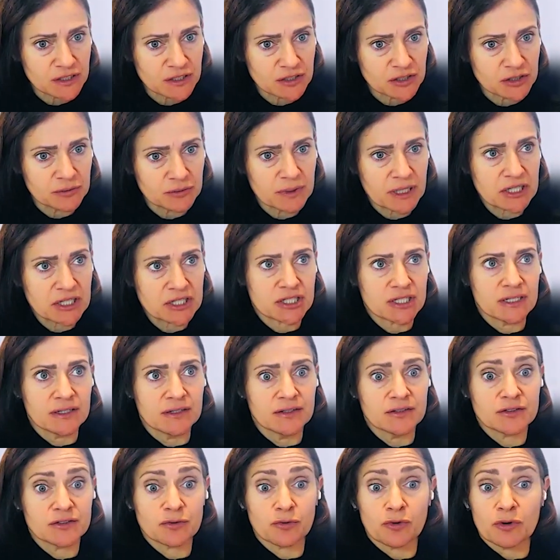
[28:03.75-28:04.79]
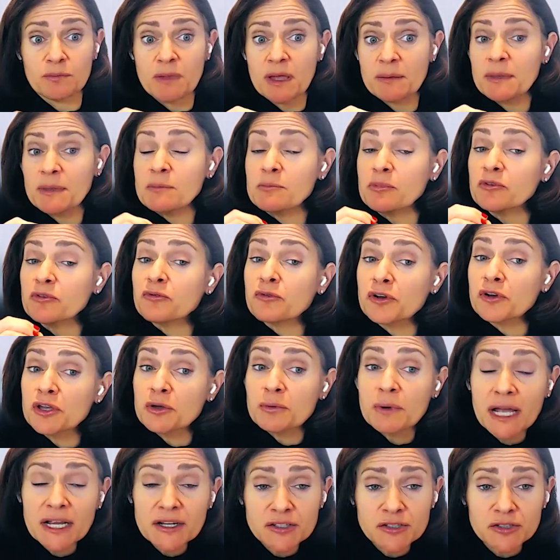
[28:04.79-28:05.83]
situations, or maybe before
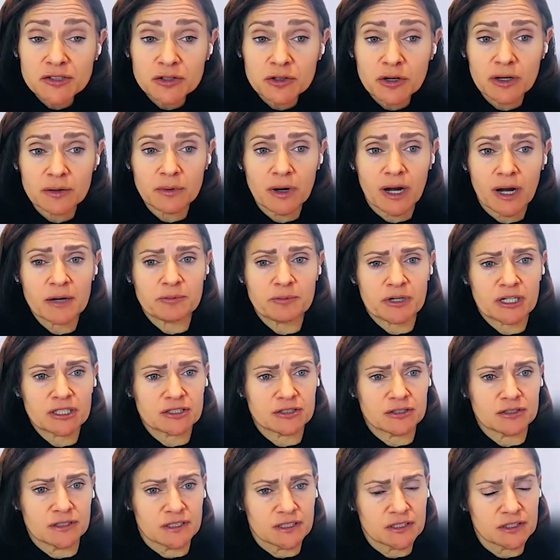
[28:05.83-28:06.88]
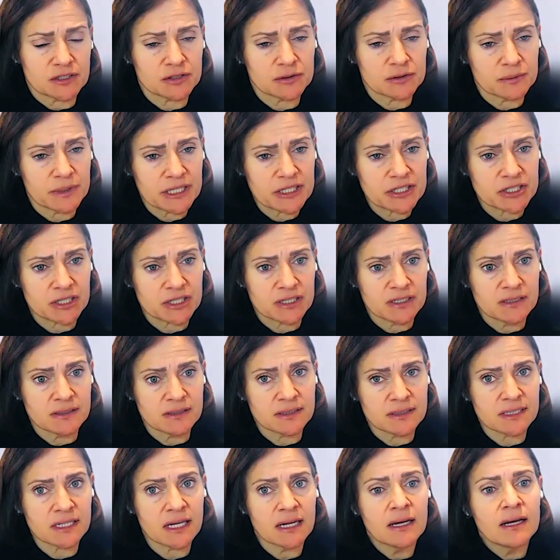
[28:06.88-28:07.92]
you enter high pressure
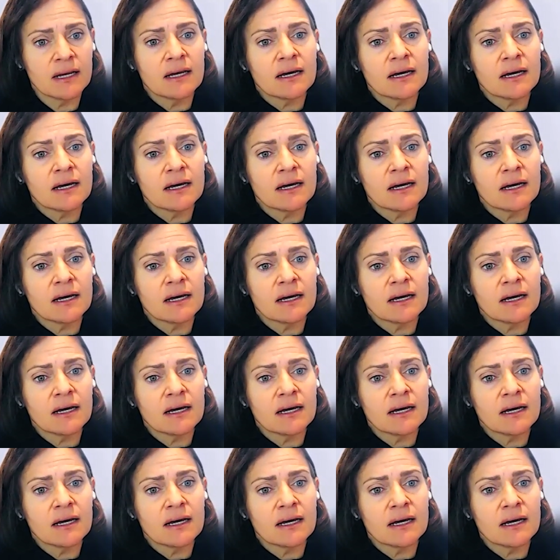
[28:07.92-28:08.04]
situations,